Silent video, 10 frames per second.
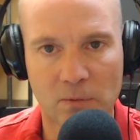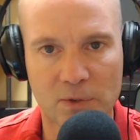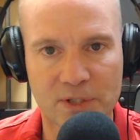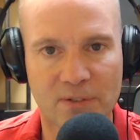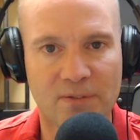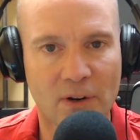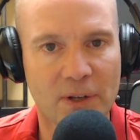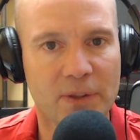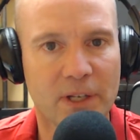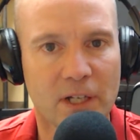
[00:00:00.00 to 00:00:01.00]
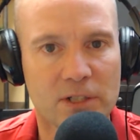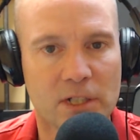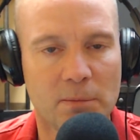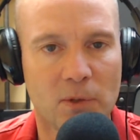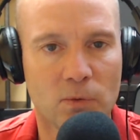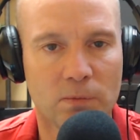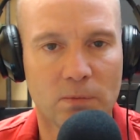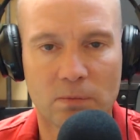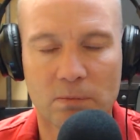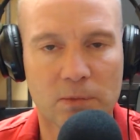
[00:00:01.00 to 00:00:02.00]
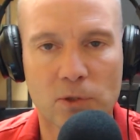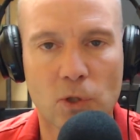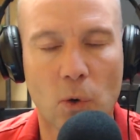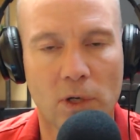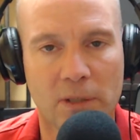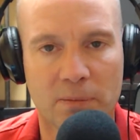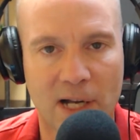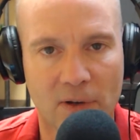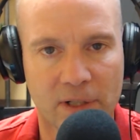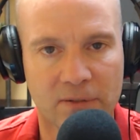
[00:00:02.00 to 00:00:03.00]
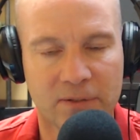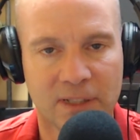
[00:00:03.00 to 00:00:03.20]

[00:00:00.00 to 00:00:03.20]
was the very thing I should have been totally proud of.